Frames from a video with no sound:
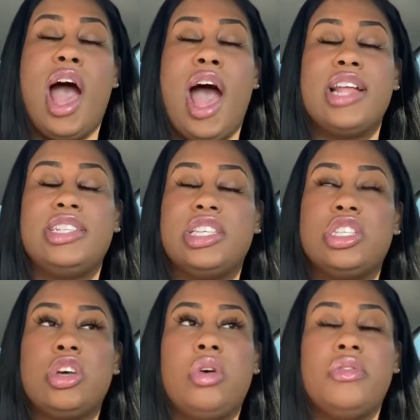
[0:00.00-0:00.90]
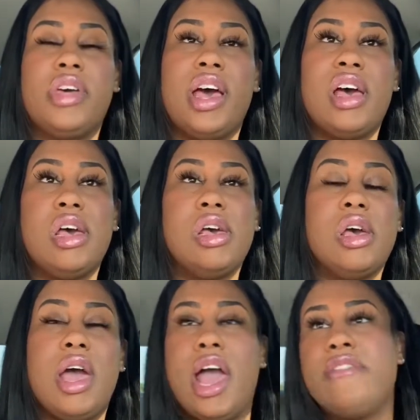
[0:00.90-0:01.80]
I just know that
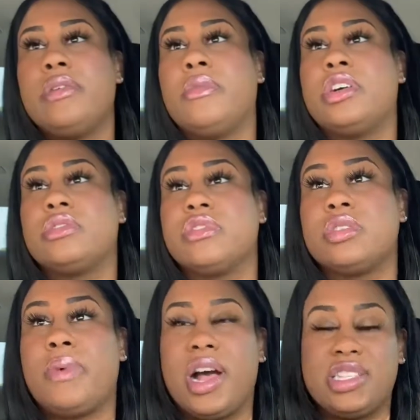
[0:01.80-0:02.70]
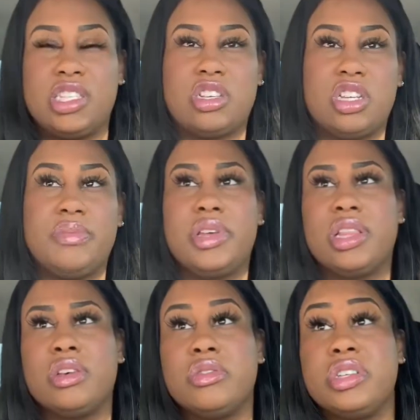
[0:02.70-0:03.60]
everyone's response is going to be
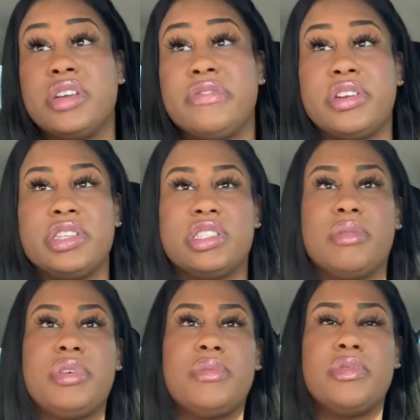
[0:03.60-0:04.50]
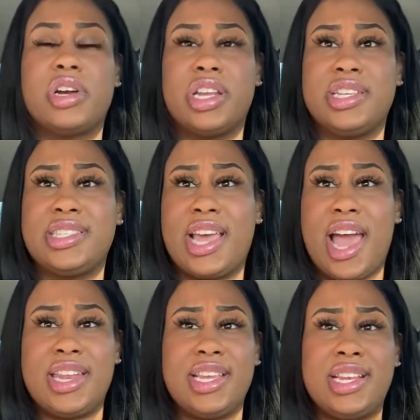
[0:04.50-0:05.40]
a little different. Some people are going to say
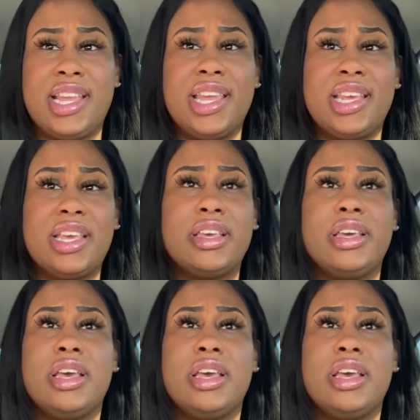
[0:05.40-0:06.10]
I didn't need it.